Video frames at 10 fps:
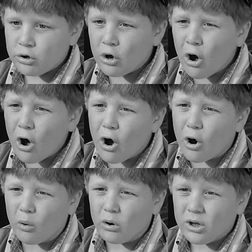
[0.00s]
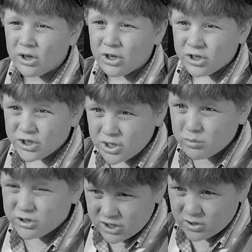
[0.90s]
No!
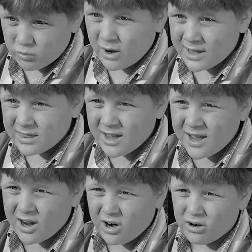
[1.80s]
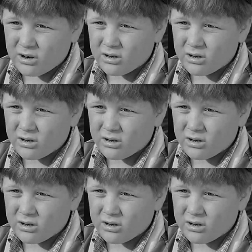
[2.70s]
She was sitting right there.